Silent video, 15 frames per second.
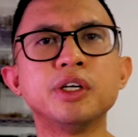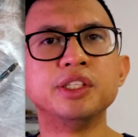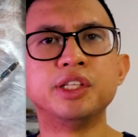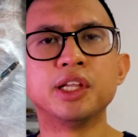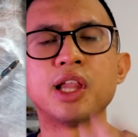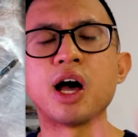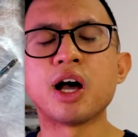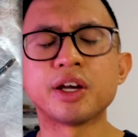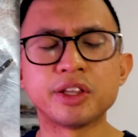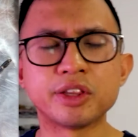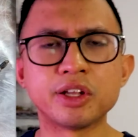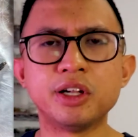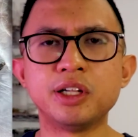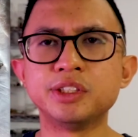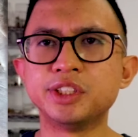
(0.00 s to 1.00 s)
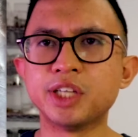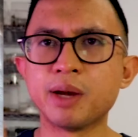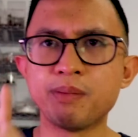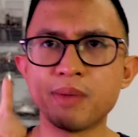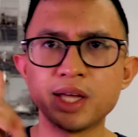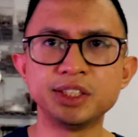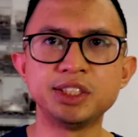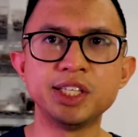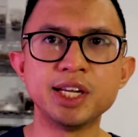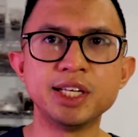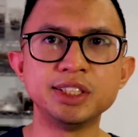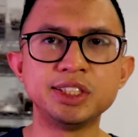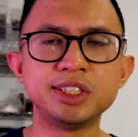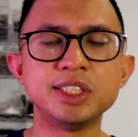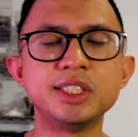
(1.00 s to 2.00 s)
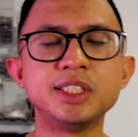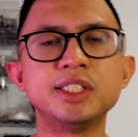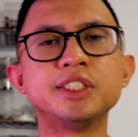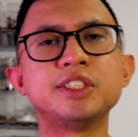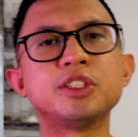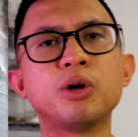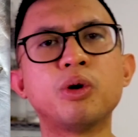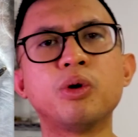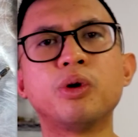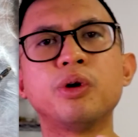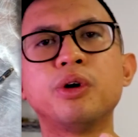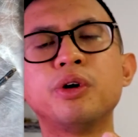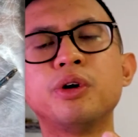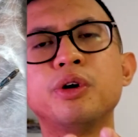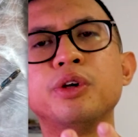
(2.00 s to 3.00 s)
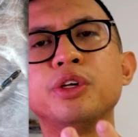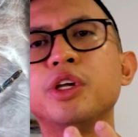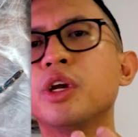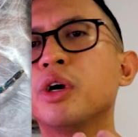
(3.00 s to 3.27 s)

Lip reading: Dilacthal diamantinensis, or you